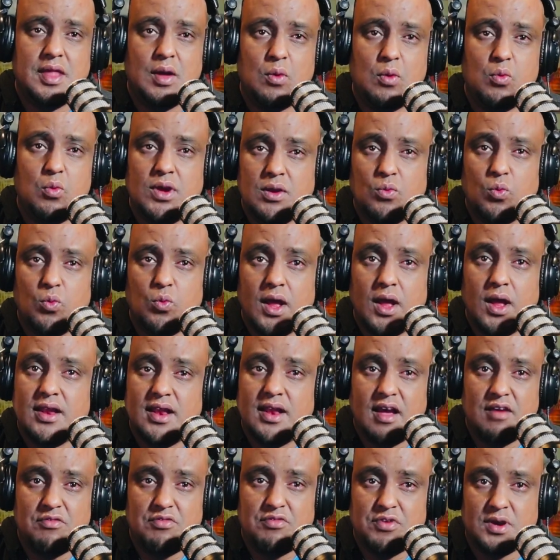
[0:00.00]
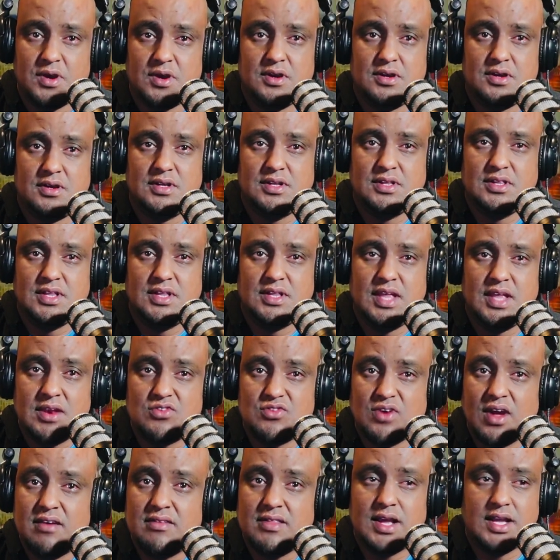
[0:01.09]
we want in Africa. They can
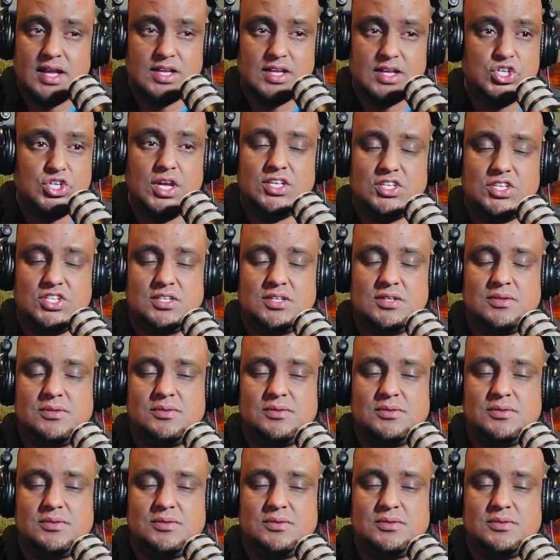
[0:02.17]
drive that change.